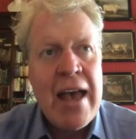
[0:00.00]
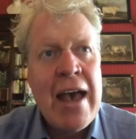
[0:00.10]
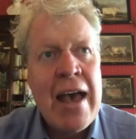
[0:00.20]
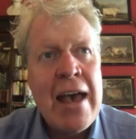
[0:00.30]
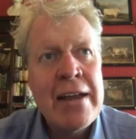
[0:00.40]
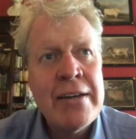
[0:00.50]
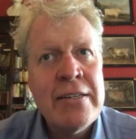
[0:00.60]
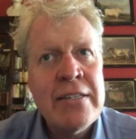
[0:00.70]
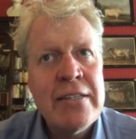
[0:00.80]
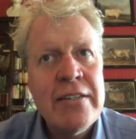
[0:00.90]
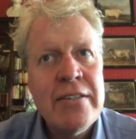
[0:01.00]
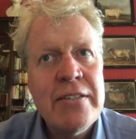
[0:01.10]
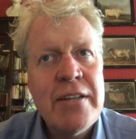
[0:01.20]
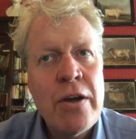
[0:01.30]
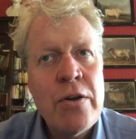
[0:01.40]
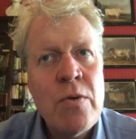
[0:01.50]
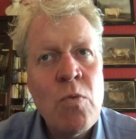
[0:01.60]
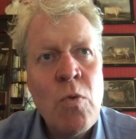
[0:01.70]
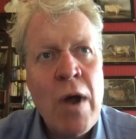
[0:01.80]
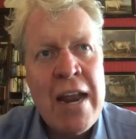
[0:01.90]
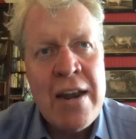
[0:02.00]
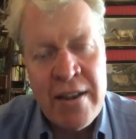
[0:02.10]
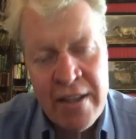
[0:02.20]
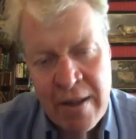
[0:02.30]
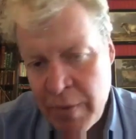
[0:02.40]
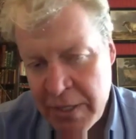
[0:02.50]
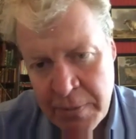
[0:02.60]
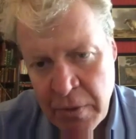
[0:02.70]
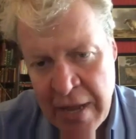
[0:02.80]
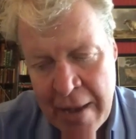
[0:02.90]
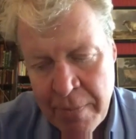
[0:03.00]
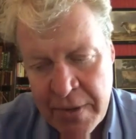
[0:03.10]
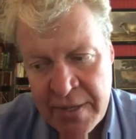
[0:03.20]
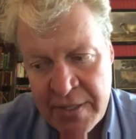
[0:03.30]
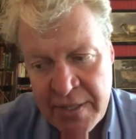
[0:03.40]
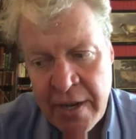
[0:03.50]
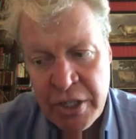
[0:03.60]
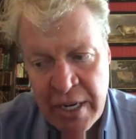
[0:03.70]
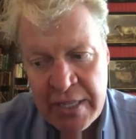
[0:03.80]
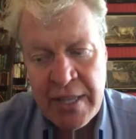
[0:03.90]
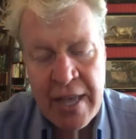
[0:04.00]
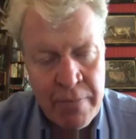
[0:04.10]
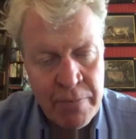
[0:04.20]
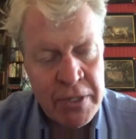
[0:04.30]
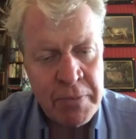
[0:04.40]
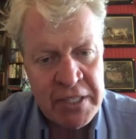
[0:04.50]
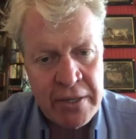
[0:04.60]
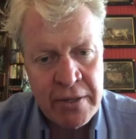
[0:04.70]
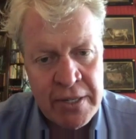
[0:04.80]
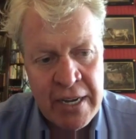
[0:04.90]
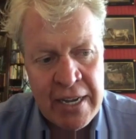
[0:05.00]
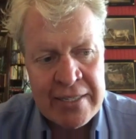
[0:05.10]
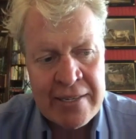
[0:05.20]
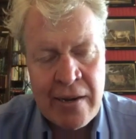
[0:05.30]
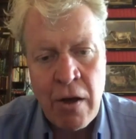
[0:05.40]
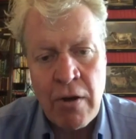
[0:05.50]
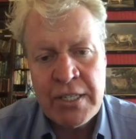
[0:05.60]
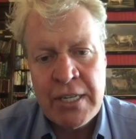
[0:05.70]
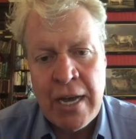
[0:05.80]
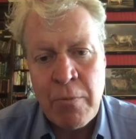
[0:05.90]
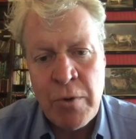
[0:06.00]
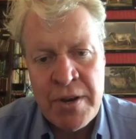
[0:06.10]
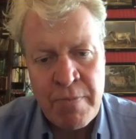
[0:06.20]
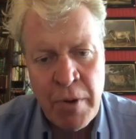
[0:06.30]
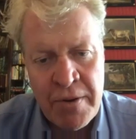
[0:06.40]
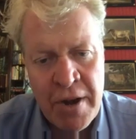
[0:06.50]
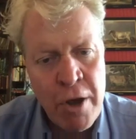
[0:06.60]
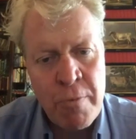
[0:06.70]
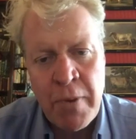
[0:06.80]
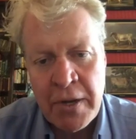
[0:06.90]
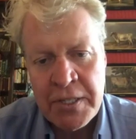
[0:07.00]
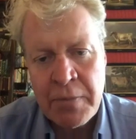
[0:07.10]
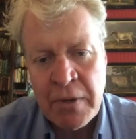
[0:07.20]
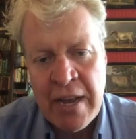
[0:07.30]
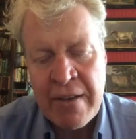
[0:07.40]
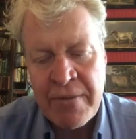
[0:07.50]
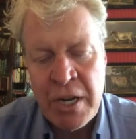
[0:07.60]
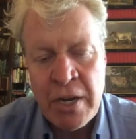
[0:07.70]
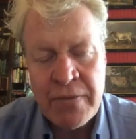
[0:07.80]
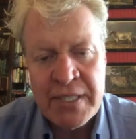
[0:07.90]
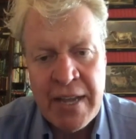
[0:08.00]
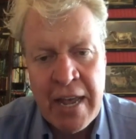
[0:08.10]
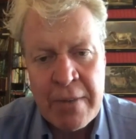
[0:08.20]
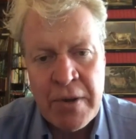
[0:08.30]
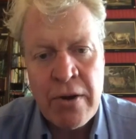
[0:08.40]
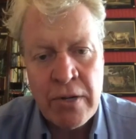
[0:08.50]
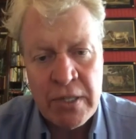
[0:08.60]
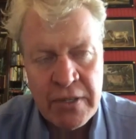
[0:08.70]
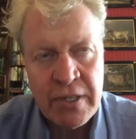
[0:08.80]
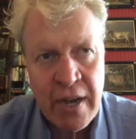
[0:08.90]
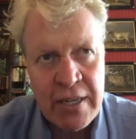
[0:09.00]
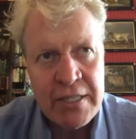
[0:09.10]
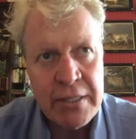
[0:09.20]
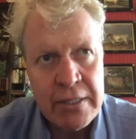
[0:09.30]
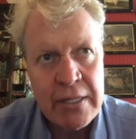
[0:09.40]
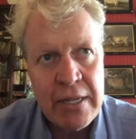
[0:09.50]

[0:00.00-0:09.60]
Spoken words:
And so when the impossible happens, such as the Empress Matilda is locked up with no possible avenue of escape in Oxford Castle